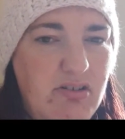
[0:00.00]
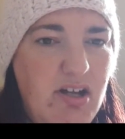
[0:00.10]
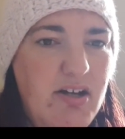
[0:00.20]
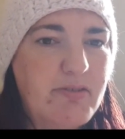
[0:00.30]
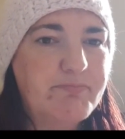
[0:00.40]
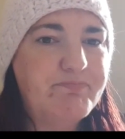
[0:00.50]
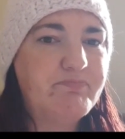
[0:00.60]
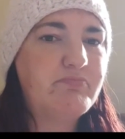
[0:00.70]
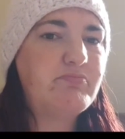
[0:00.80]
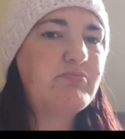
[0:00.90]
Um,
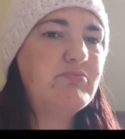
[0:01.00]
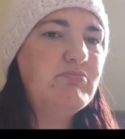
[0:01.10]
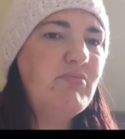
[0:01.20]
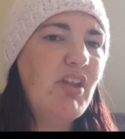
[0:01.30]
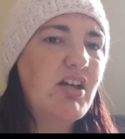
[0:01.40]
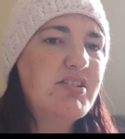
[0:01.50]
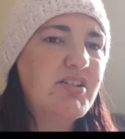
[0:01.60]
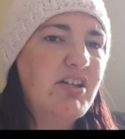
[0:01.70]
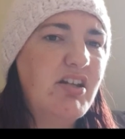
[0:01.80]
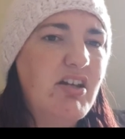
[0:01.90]

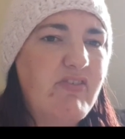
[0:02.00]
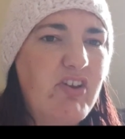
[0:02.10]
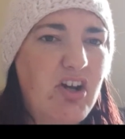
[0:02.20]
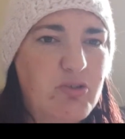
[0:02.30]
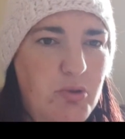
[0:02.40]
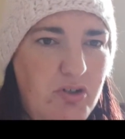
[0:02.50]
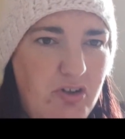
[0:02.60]
so yeah, if you guys want to